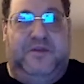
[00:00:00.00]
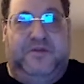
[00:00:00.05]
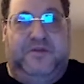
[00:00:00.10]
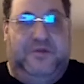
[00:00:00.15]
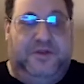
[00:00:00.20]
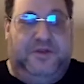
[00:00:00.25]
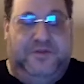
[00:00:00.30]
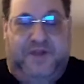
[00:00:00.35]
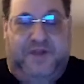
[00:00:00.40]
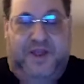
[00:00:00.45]
You
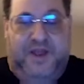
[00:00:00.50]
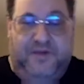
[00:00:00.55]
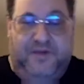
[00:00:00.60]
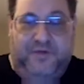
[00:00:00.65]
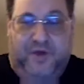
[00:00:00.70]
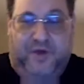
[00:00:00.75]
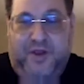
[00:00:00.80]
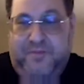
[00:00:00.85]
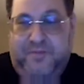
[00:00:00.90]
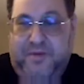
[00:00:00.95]
don't even have
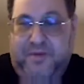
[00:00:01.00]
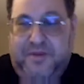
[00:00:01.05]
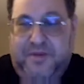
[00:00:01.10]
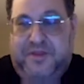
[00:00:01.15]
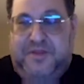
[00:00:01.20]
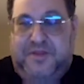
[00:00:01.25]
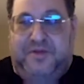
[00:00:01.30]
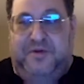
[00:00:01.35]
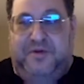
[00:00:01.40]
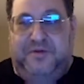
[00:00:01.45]
your
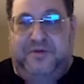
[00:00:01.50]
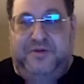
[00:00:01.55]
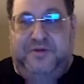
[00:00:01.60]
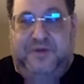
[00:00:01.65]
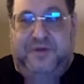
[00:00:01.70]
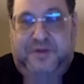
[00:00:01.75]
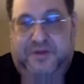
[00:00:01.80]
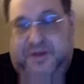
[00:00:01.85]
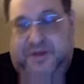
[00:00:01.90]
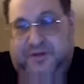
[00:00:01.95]
hypothesis in order,
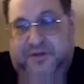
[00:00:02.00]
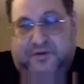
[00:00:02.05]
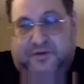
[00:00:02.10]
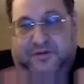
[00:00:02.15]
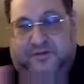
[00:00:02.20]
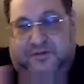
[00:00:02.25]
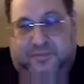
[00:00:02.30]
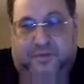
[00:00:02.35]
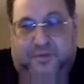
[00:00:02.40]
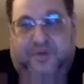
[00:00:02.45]
and you need to
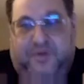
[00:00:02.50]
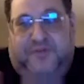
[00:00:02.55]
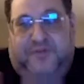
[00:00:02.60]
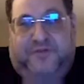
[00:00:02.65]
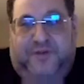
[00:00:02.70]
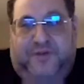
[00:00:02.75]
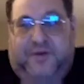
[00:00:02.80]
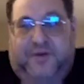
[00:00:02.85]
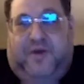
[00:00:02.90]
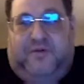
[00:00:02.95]
explore and
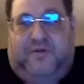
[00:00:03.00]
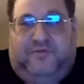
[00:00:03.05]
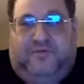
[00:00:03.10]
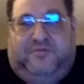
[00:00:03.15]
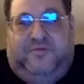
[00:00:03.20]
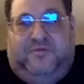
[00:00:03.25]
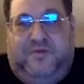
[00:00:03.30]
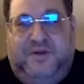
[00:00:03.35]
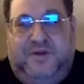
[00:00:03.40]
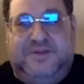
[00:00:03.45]
figure out
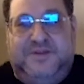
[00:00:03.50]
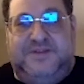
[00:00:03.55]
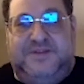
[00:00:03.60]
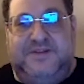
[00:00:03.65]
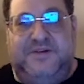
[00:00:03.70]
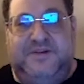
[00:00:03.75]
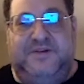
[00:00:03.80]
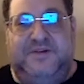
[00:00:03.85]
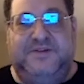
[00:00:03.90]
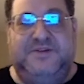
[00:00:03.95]
what is the
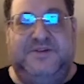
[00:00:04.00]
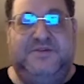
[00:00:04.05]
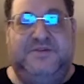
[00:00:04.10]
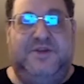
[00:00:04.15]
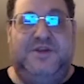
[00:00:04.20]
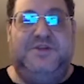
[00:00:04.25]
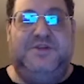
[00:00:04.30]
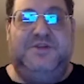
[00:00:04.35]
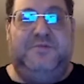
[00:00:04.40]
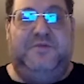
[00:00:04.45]
current
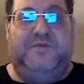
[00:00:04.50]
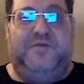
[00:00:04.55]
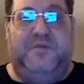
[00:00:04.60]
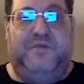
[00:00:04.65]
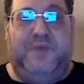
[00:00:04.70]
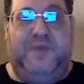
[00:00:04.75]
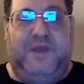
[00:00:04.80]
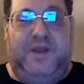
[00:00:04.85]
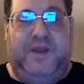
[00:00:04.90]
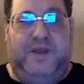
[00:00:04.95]
situation before
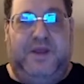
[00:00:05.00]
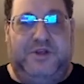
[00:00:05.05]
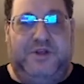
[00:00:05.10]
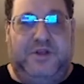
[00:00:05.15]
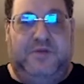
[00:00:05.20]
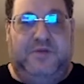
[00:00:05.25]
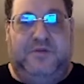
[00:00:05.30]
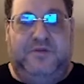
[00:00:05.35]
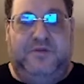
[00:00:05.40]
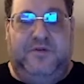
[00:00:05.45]
we can
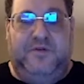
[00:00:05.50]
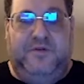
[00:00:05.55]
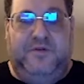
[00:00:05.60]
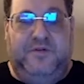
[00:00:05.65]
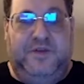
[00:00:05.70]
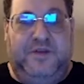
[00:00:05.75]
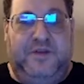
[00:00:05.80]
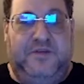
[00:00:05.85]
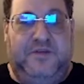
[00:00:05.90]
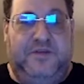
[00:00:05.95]
actually resolve
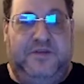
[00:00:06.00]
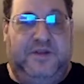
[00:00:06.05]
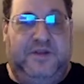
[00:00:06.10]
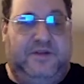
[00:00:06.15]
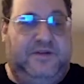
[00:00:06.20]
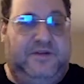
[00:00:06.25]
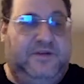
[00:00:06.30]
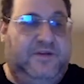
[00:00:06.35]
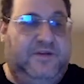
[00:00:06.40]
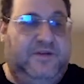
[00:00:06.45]
the incident.